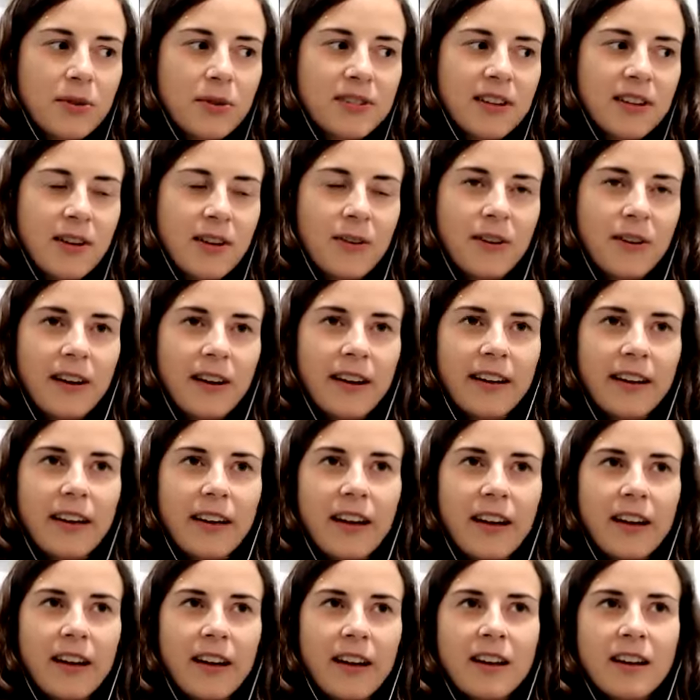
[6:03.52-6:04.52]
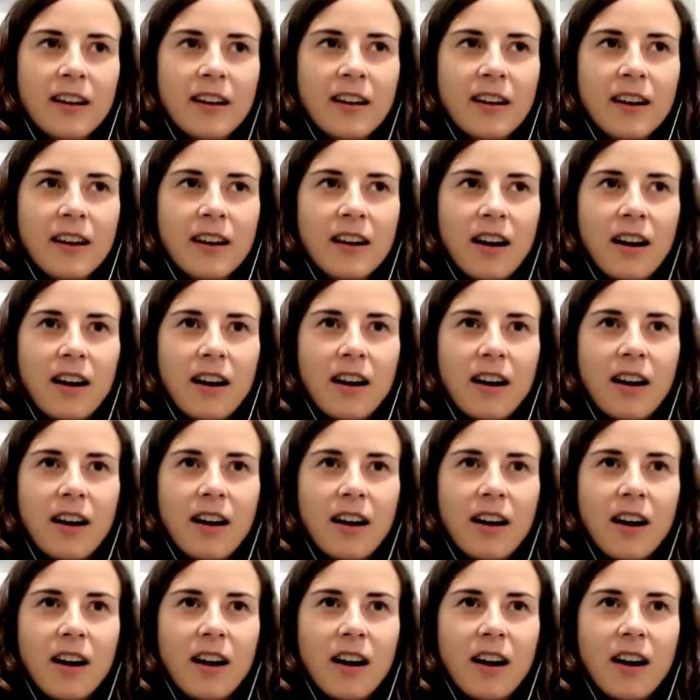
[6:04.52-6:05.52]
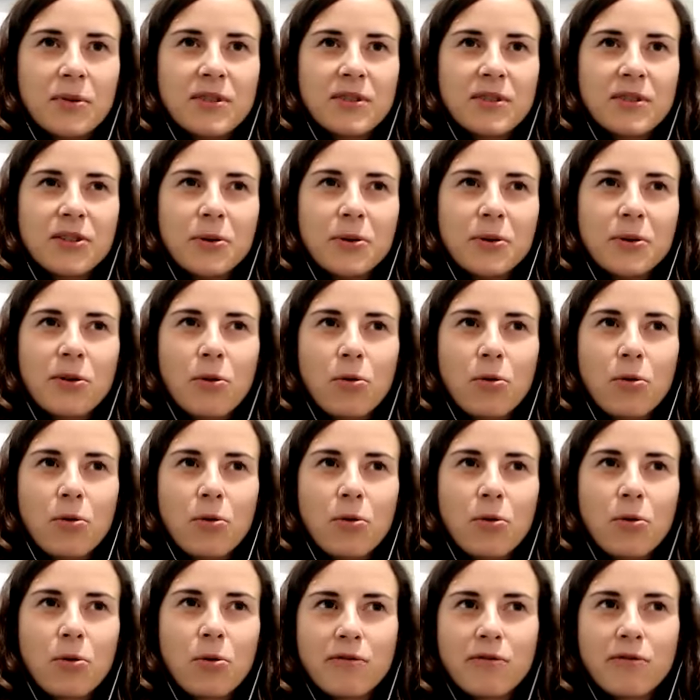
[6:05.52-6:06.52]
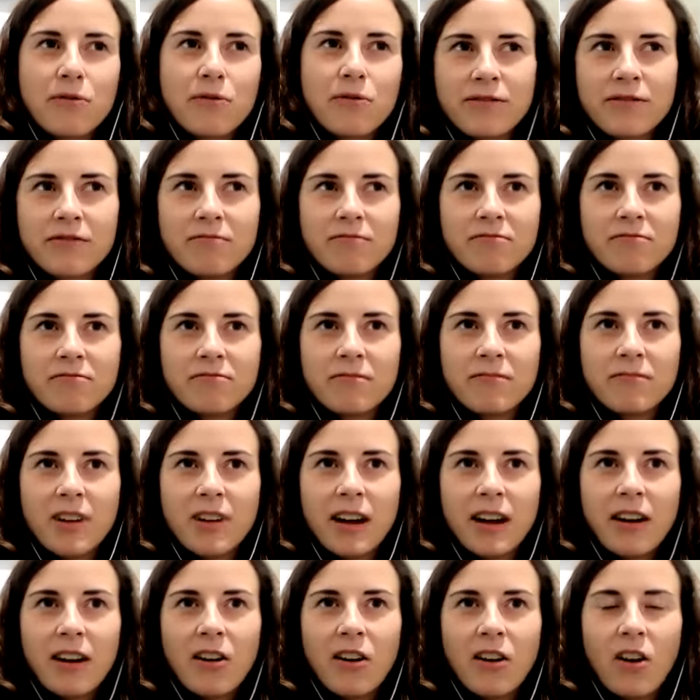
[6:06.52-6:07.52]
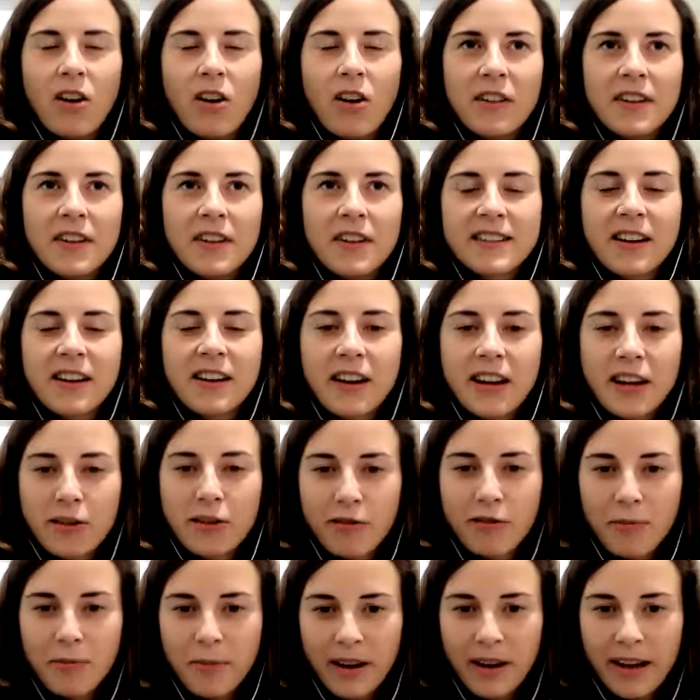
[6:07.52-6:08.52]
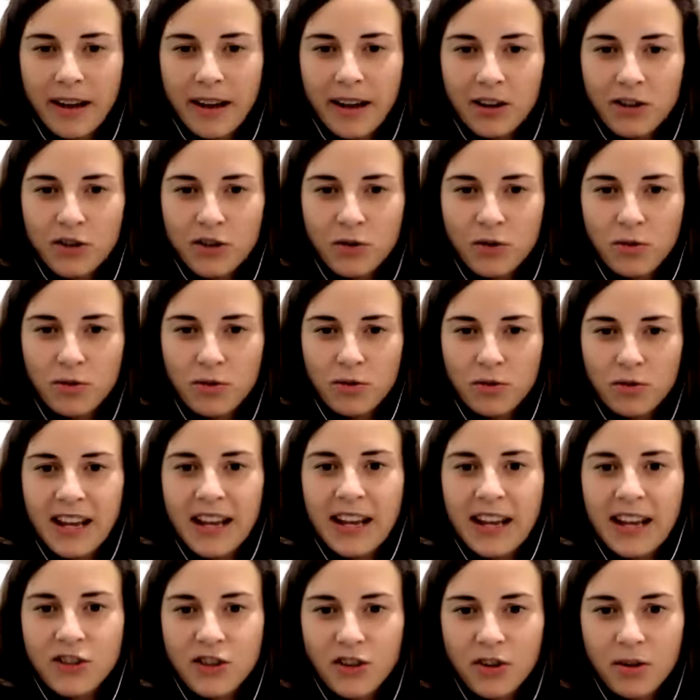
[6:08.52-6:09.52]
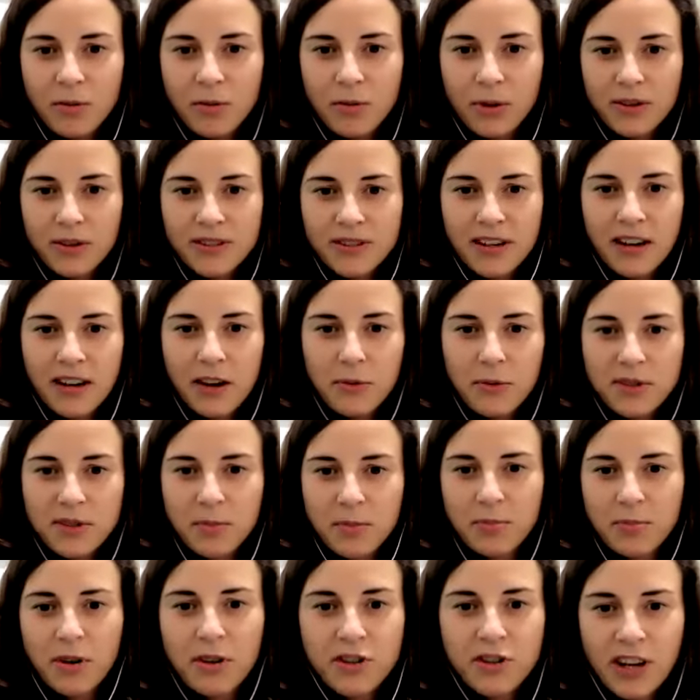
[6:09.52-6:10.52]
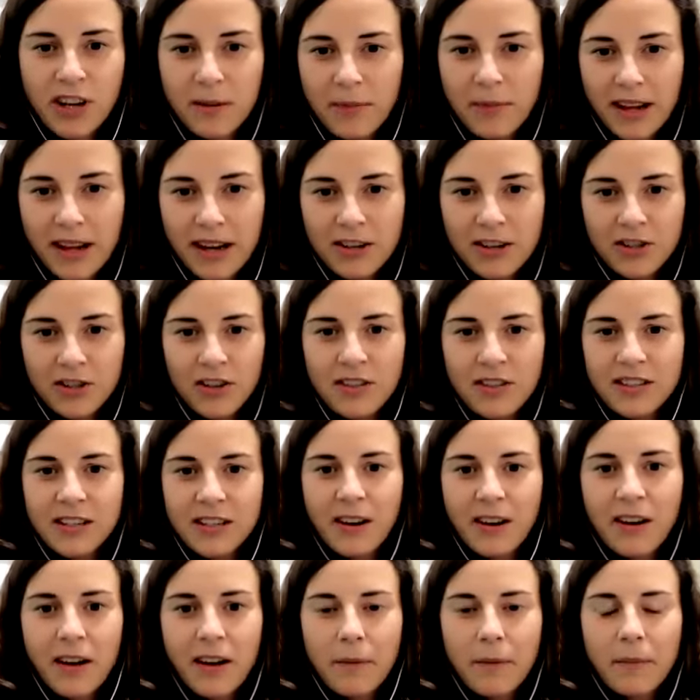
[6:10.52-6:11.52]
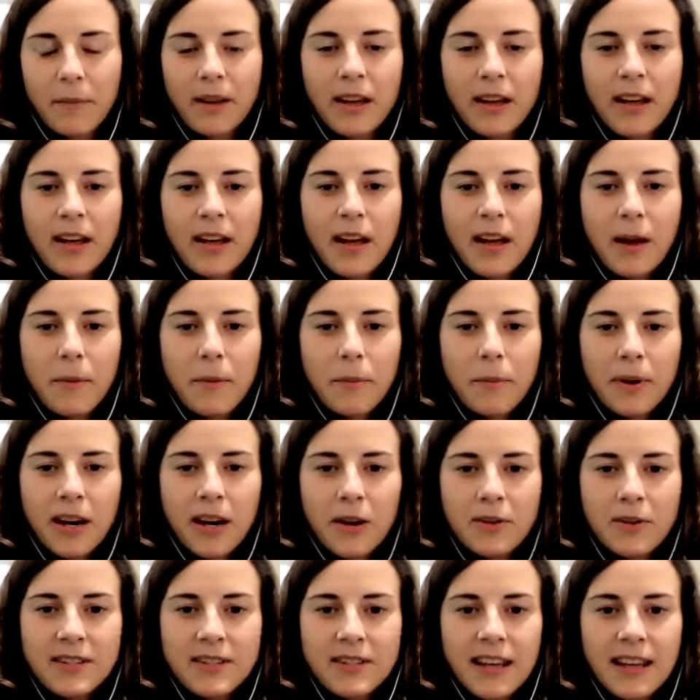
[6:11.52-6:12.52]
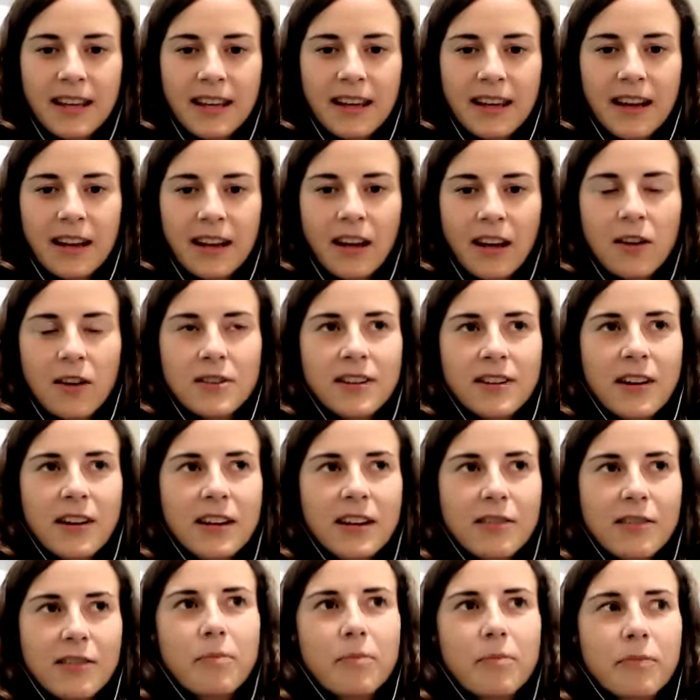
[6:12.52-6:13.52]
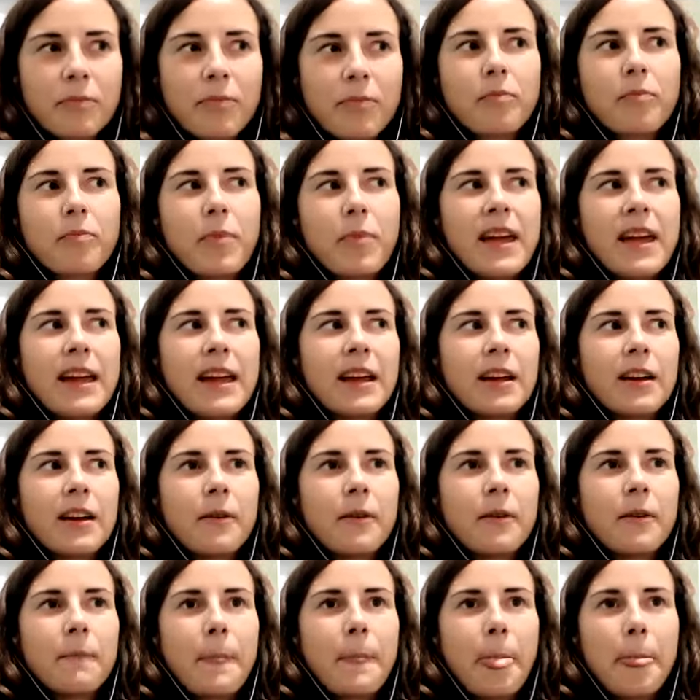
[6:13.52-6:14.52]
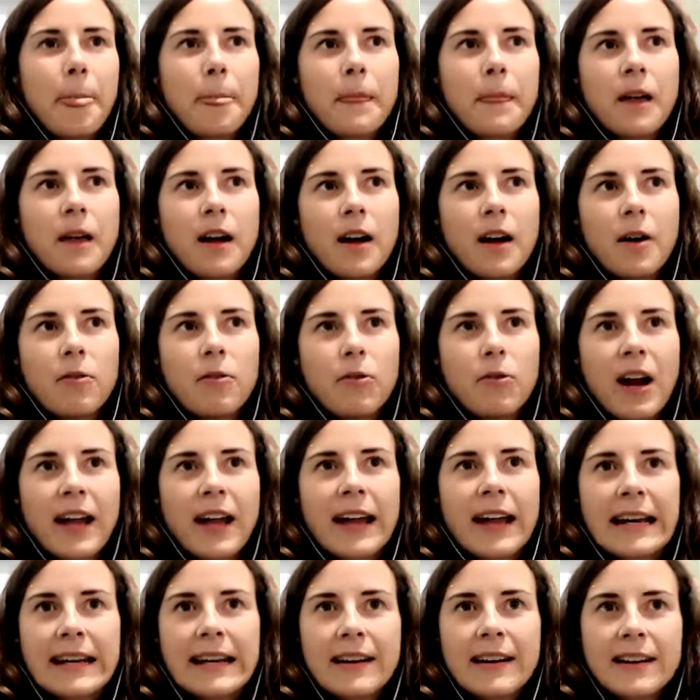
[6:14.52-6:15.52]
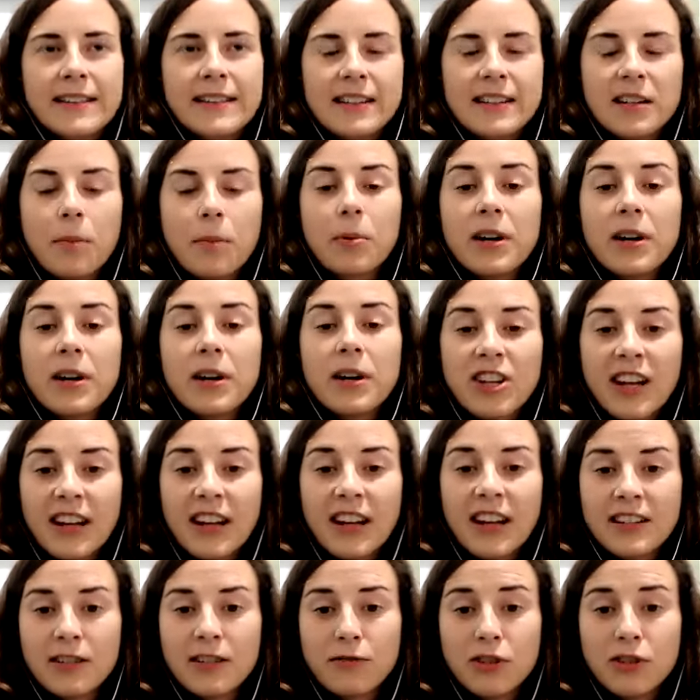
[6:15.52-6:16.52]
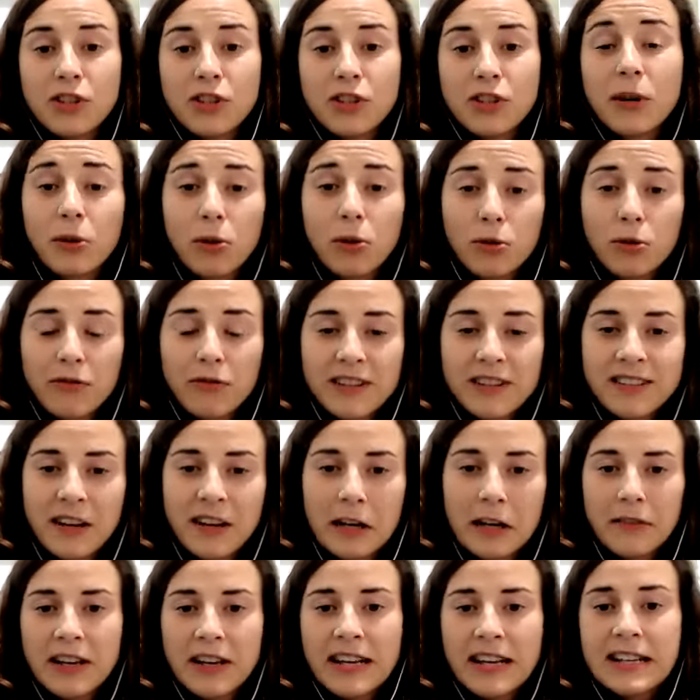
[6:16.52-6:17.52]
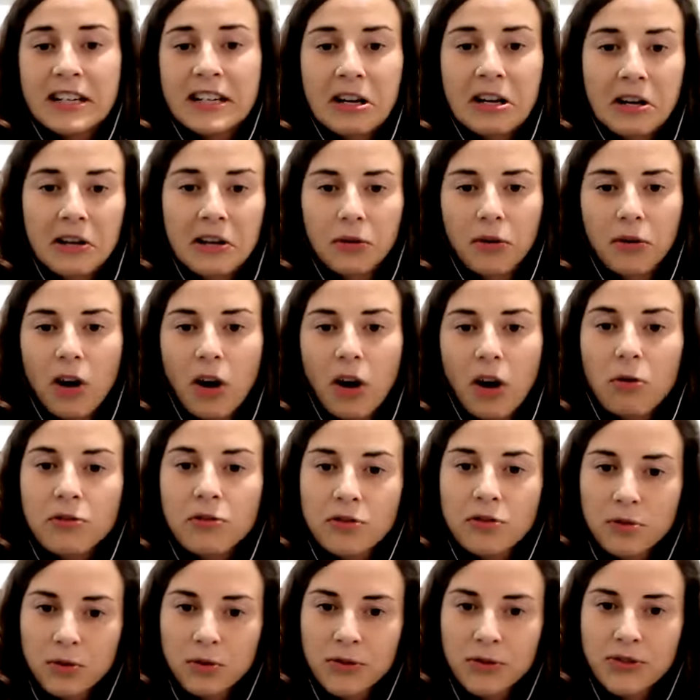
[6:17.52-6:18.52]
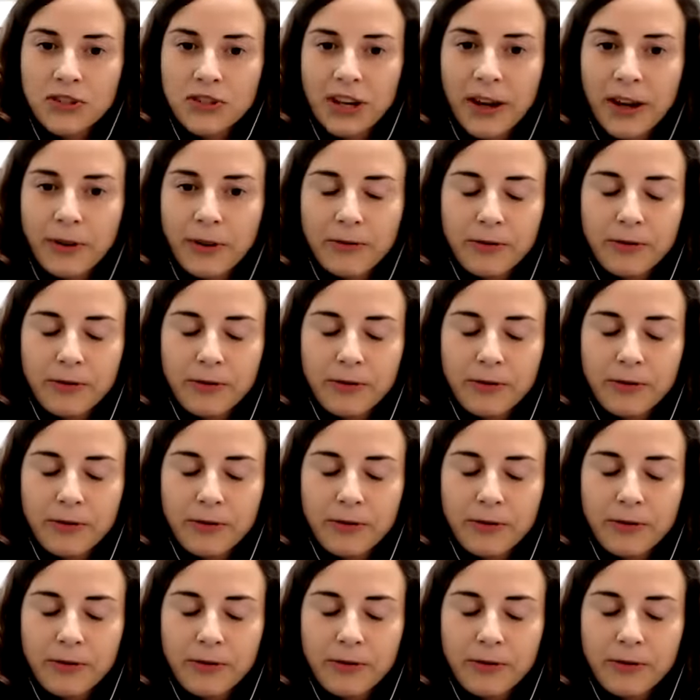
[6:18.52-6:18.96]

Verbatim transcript: so like uh, i was doing all of this stuff on the side of my actual day job because i was a project manager at the time but i was thinking i was kind of being uh, recognized and appreciated for doing all of this kind of internal cultural stuff.